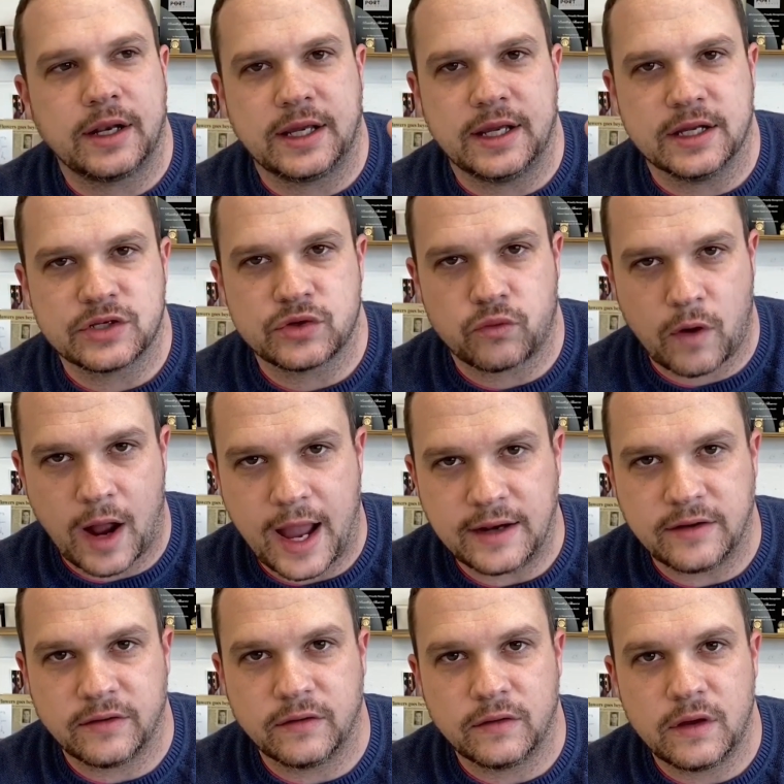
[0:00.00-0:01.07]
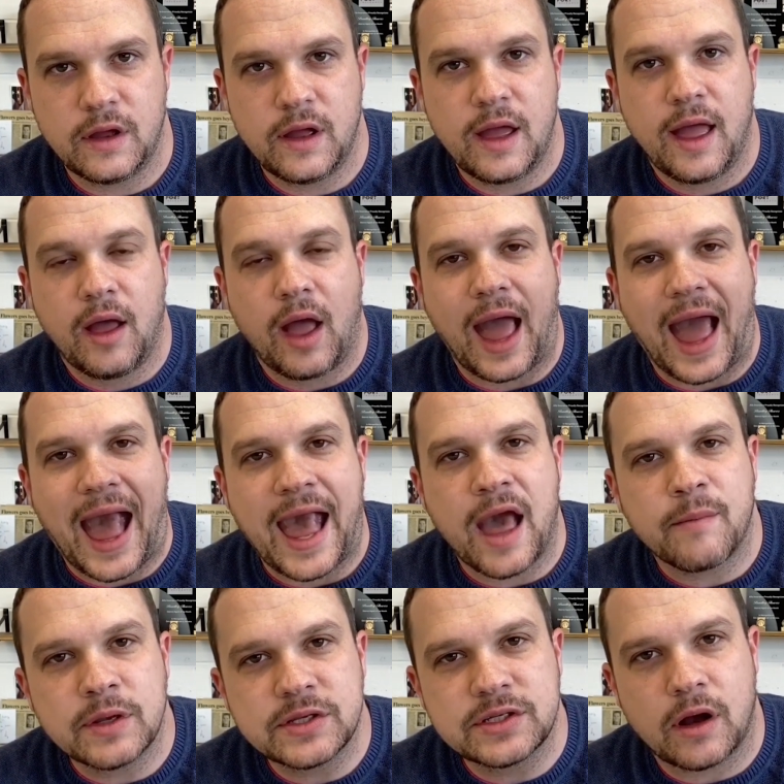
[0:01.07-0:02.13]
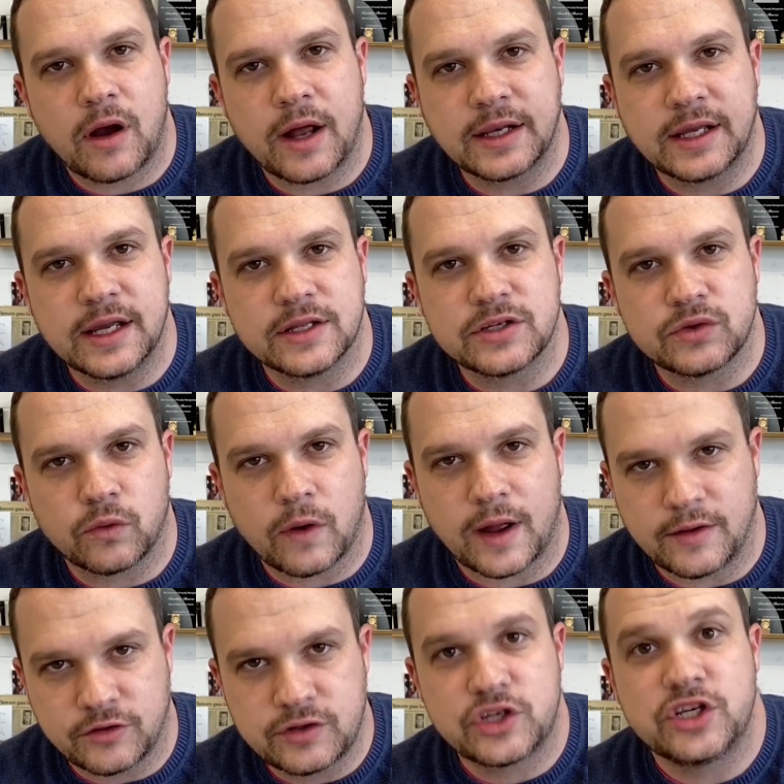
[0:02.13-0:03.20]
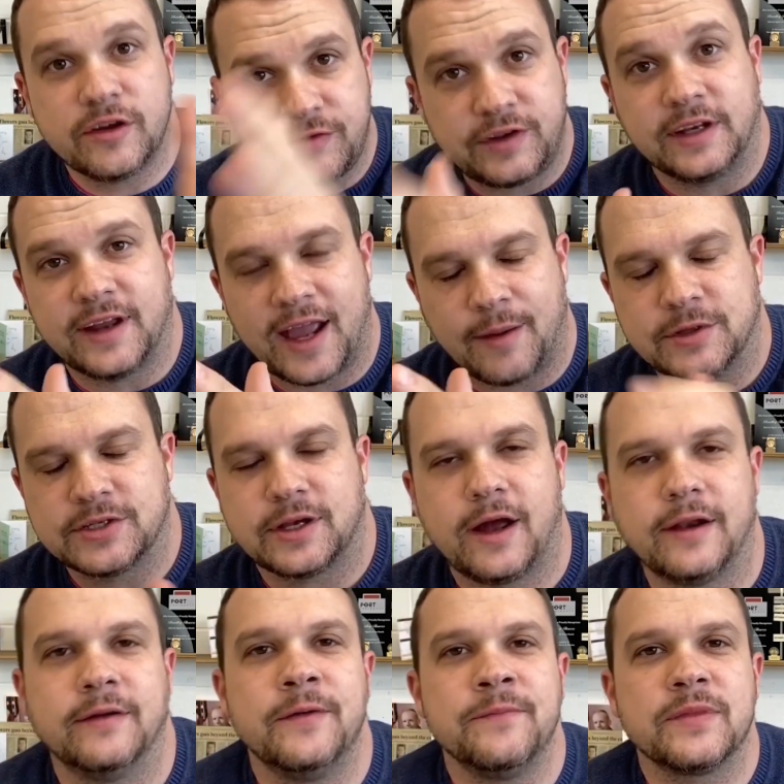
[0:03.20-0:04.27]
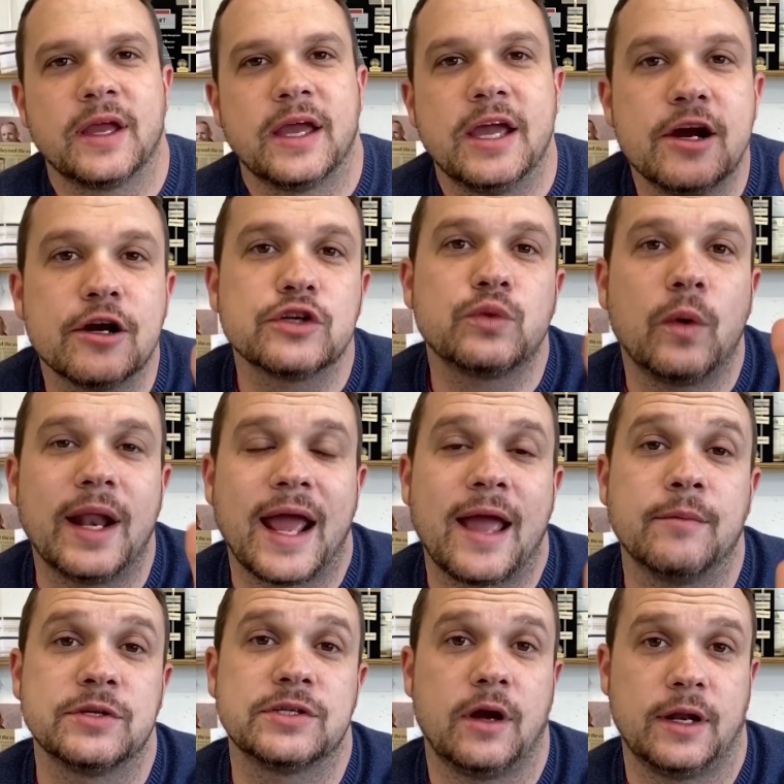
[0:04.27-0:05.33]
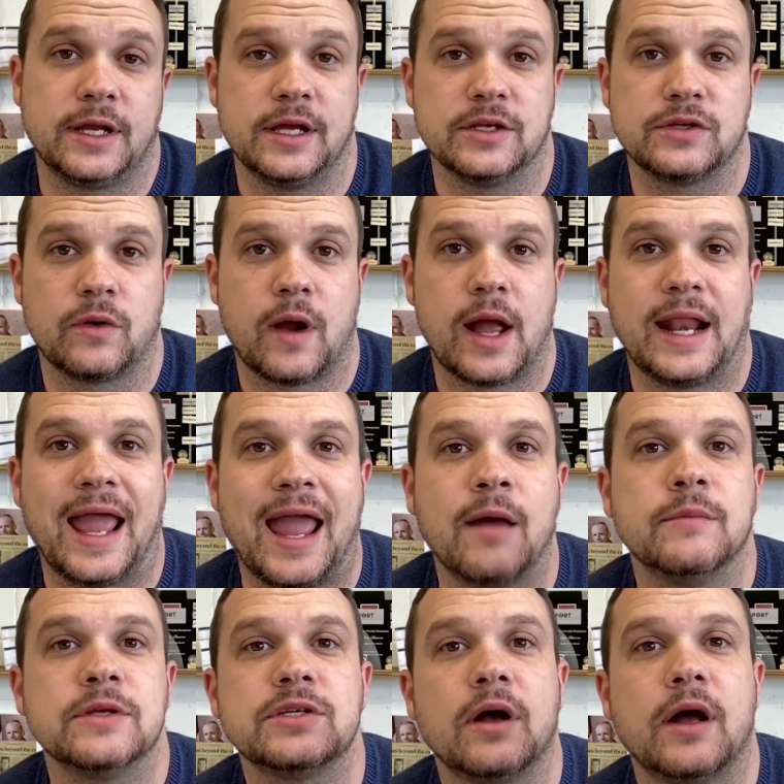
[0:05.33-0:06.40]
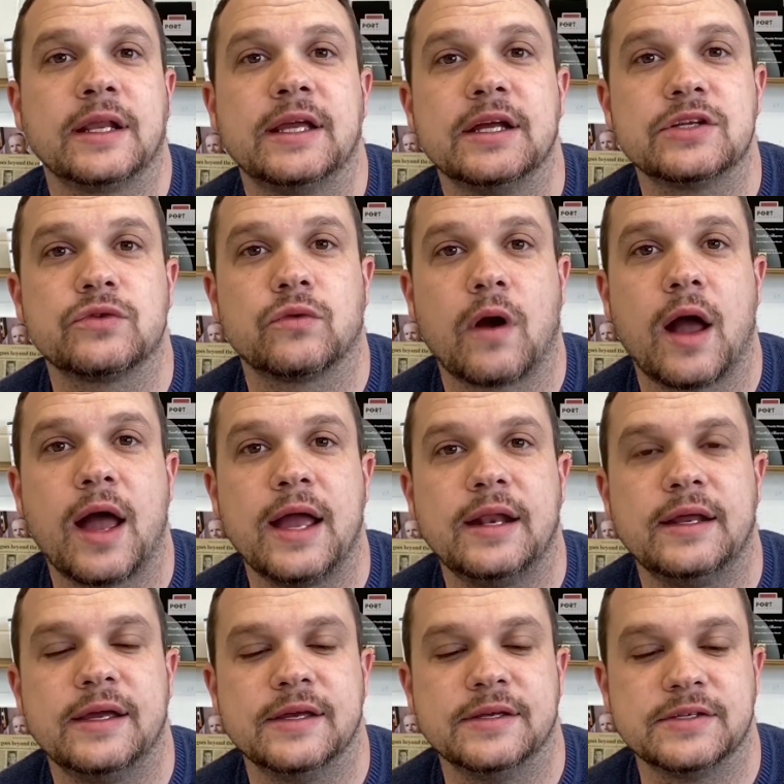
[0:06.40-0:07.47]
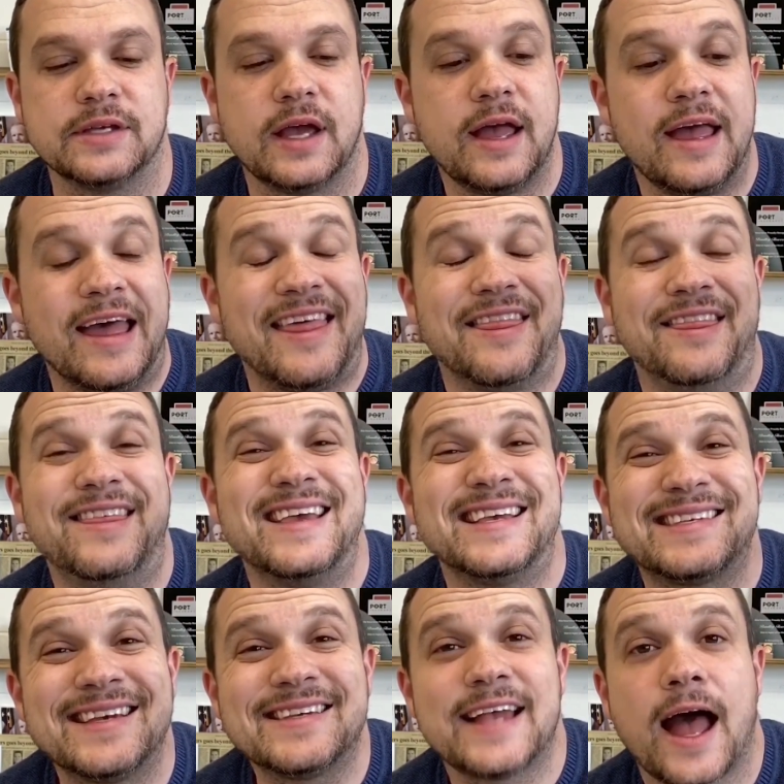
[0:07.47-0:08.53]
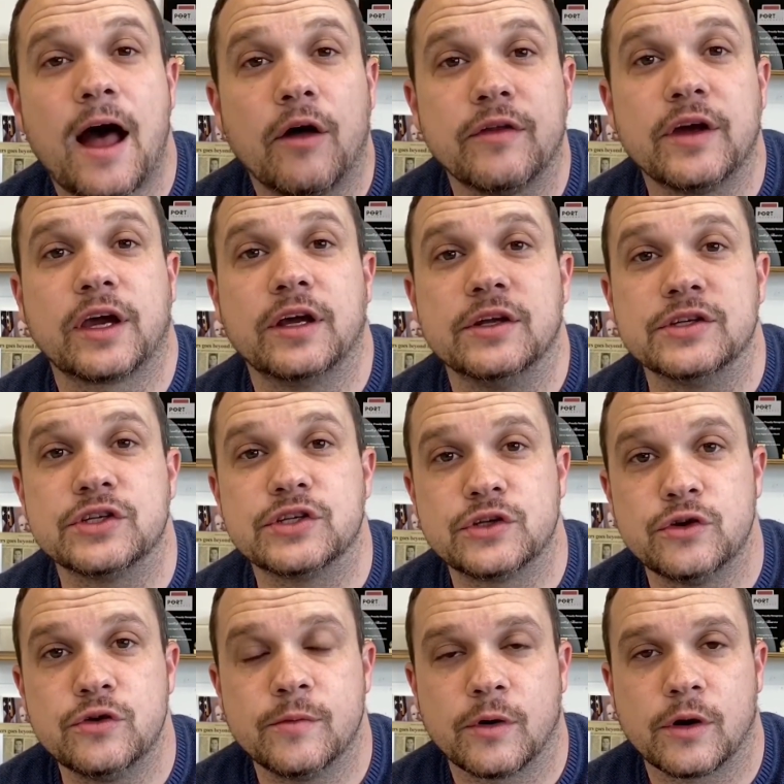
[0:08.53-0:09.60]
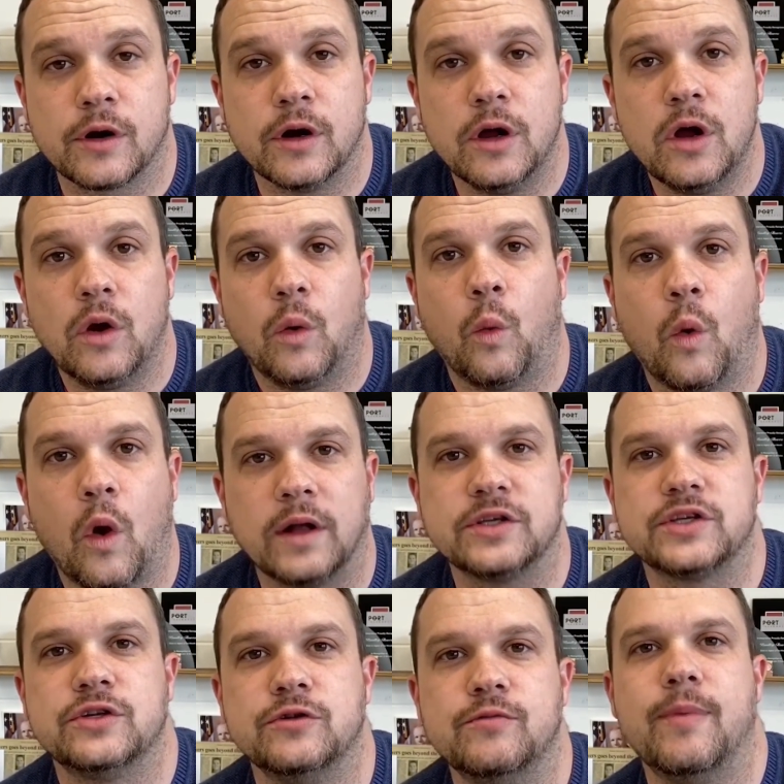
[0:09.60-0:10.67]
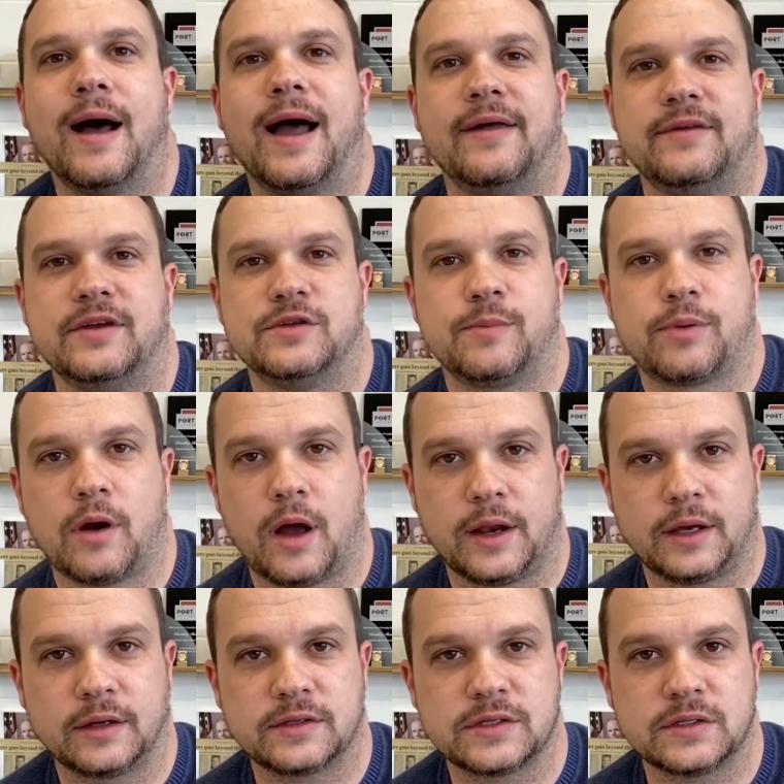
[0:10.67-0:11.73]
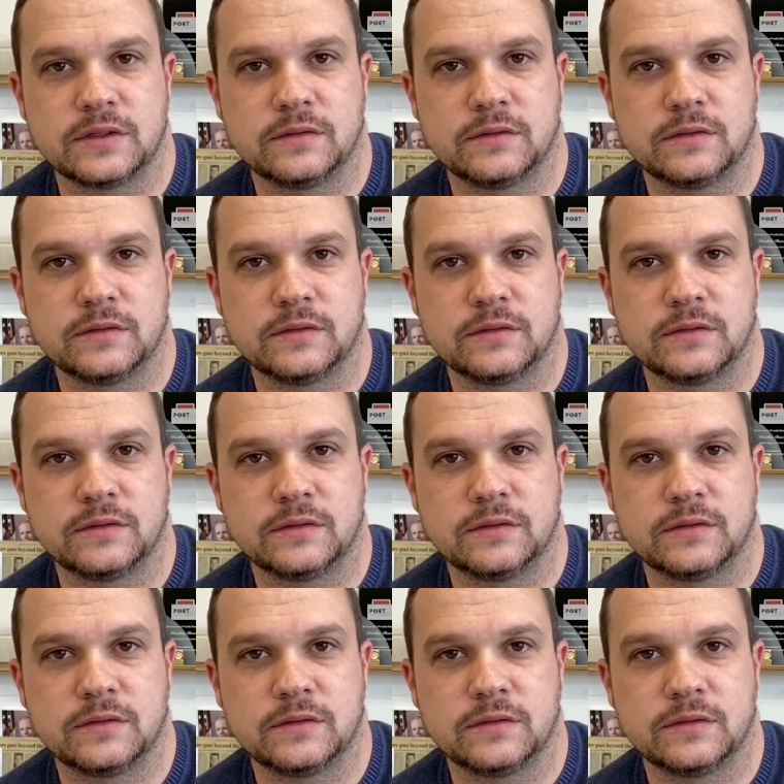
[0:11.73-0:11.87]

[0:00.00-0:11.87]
gets right. Amazon gets right, shifting to Amazon. Here's what Amazon gets right. Amazon gets right is this is how the consumer wants to buy these products.